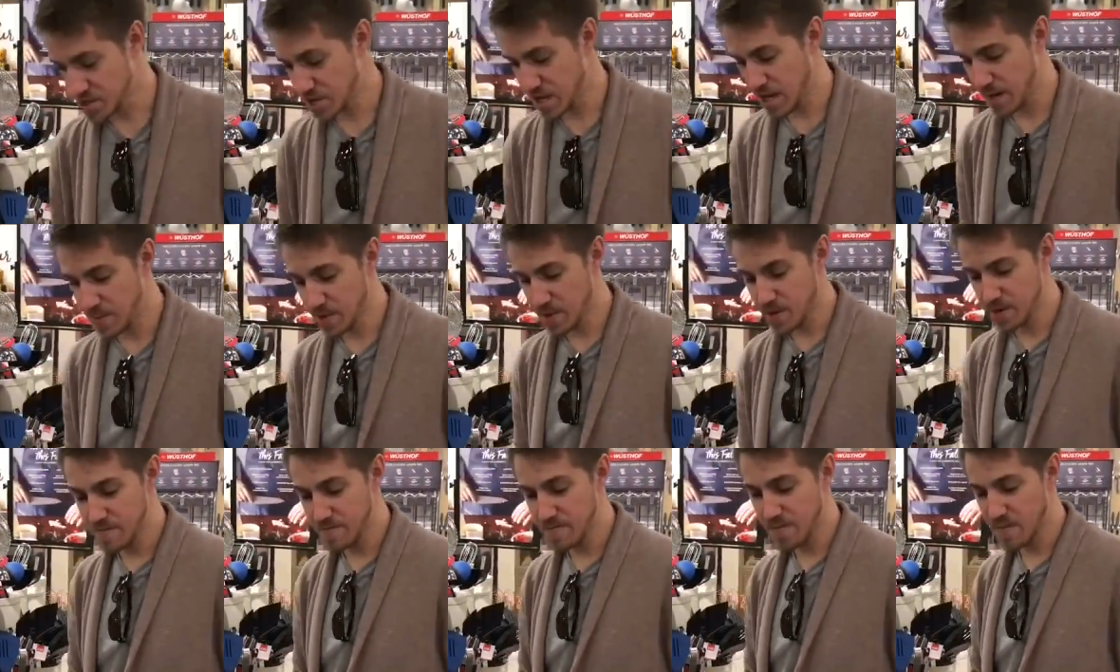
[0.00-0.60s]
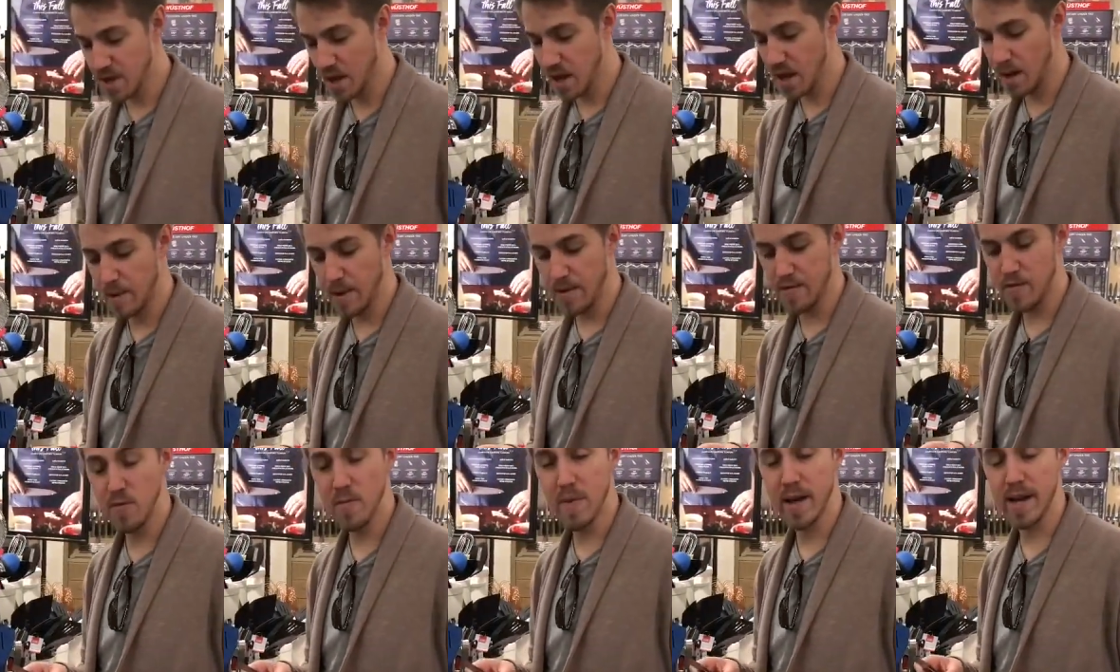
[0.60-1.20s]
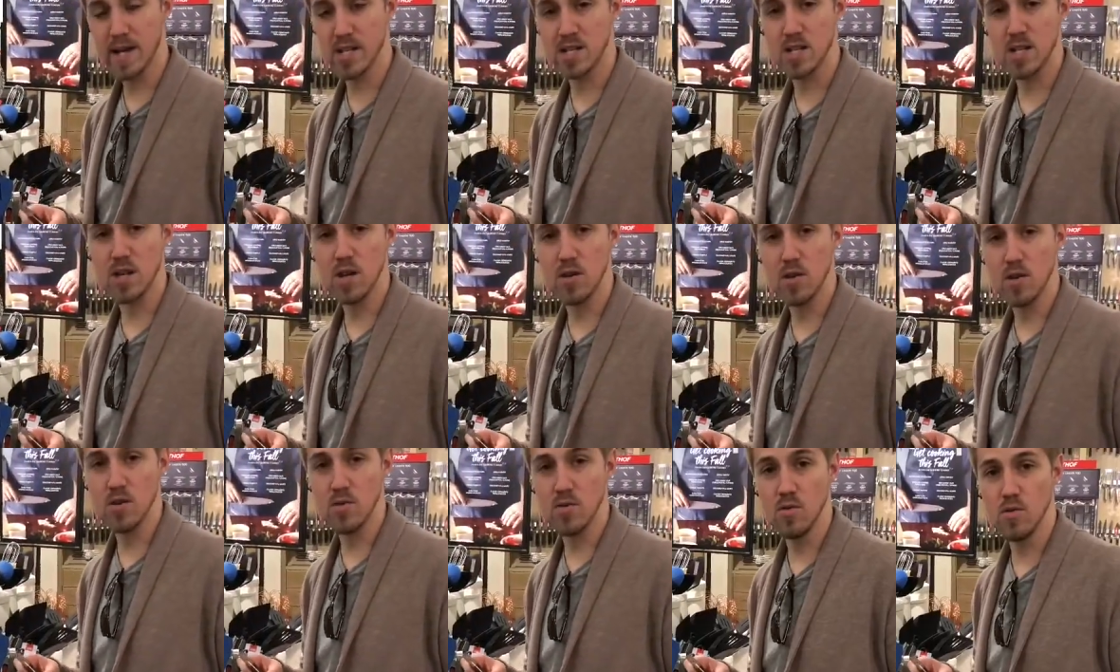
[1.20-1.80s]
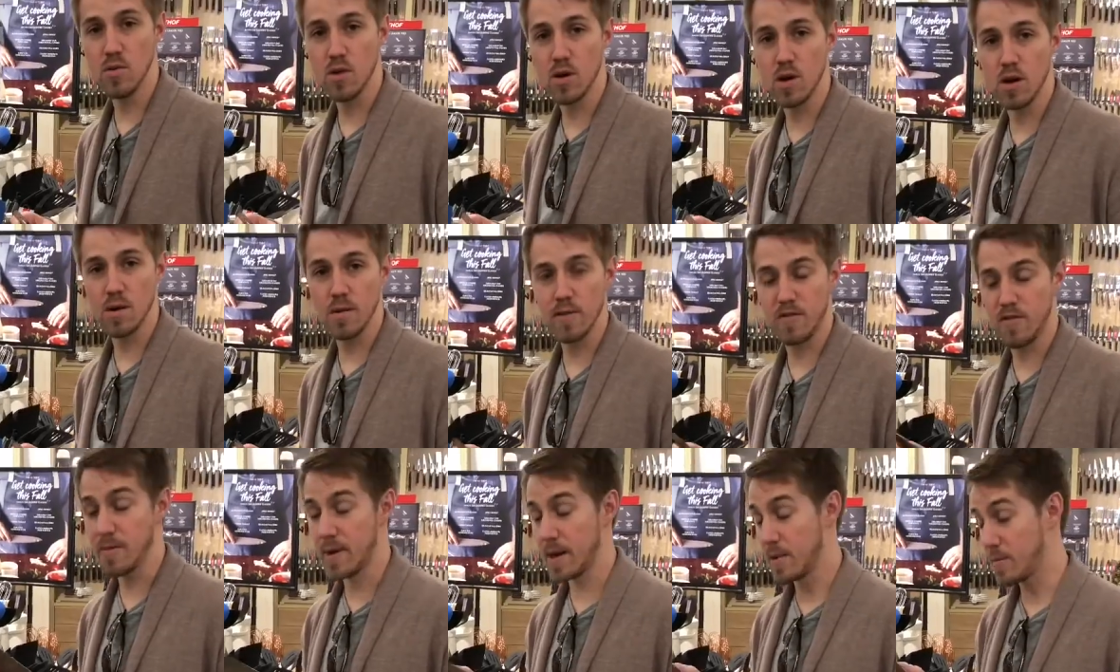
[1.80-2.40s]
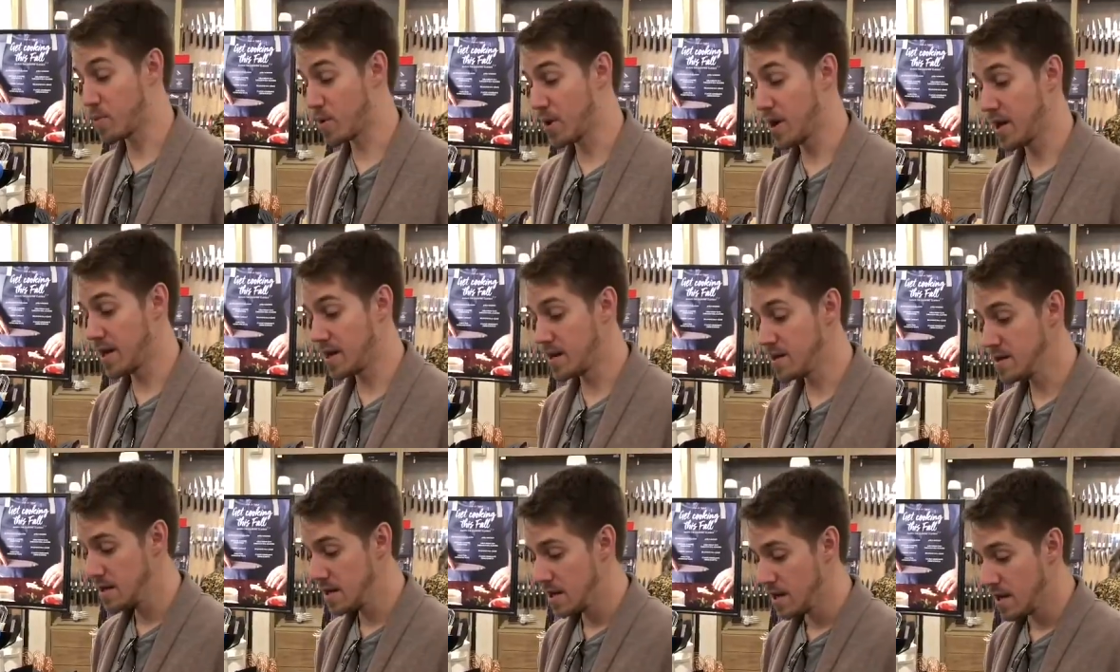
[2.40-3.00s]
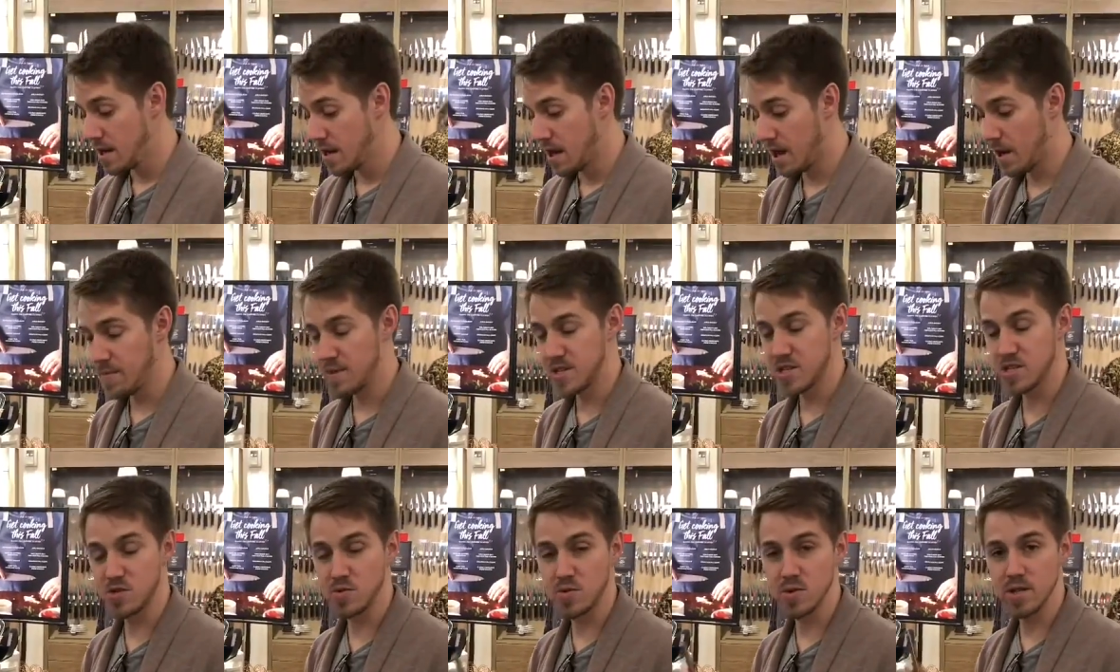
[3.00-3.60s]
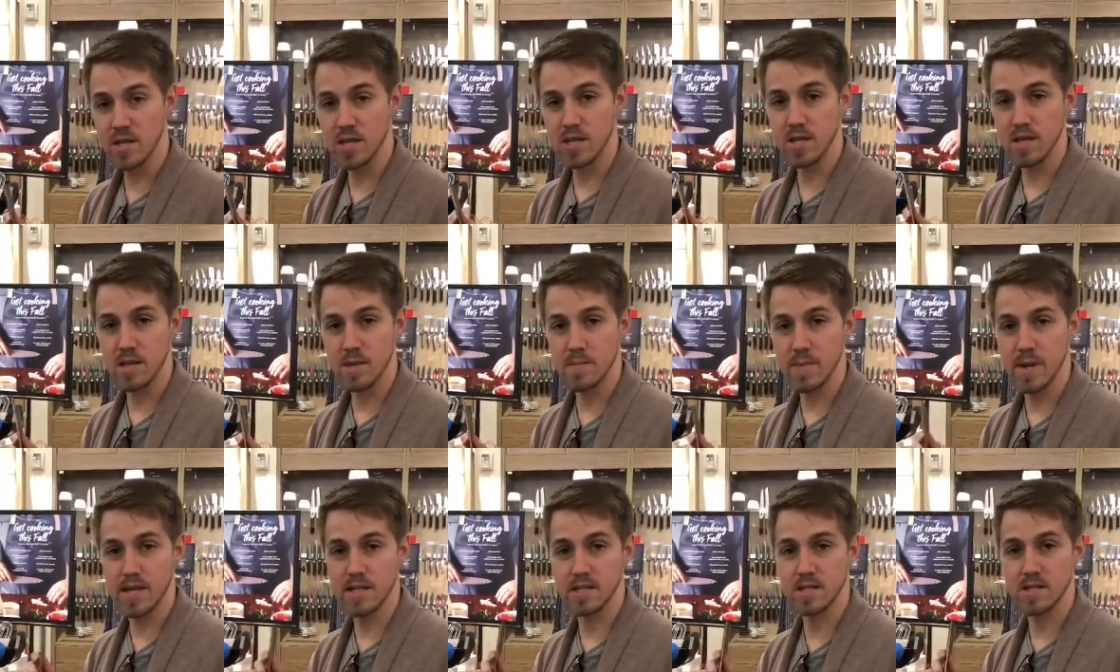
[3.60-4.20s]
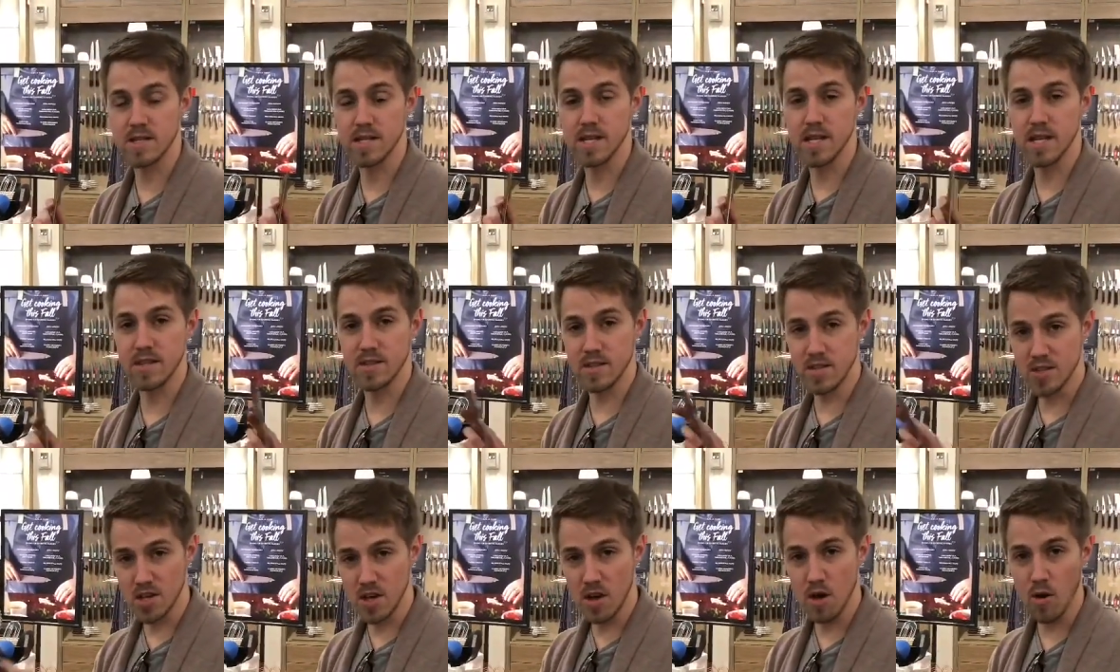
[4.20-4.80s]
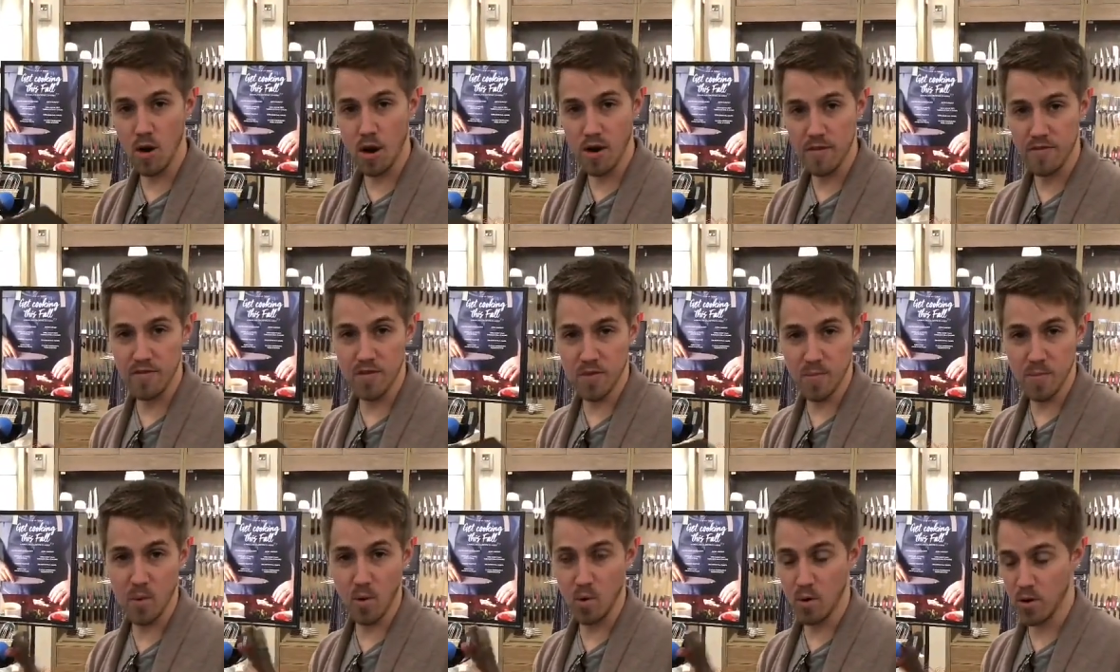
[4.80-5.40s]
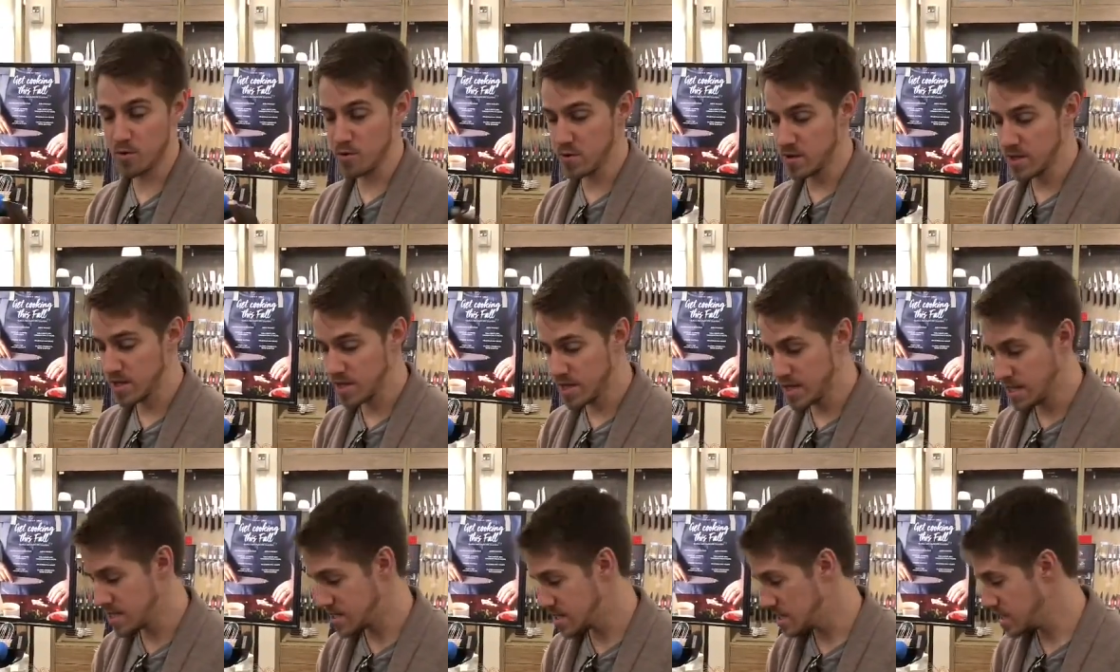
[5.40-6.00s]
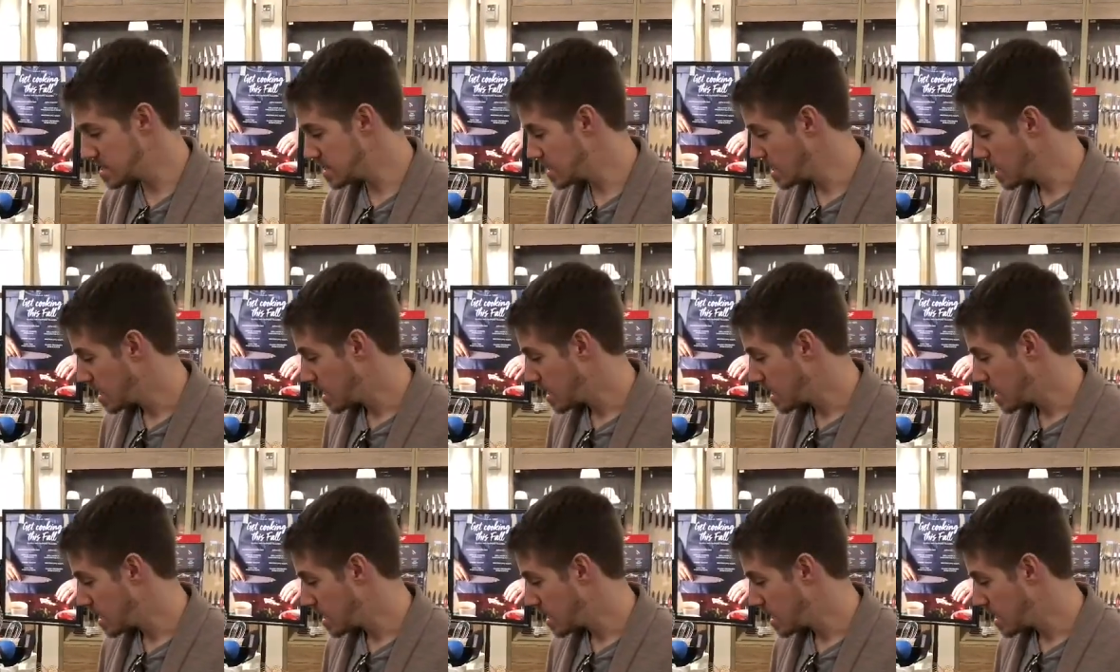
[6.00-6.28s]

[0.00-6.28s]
scraper. Um, if you make dough, uh, if you make bread, um, this is really makes getting the dough off of the board really easy.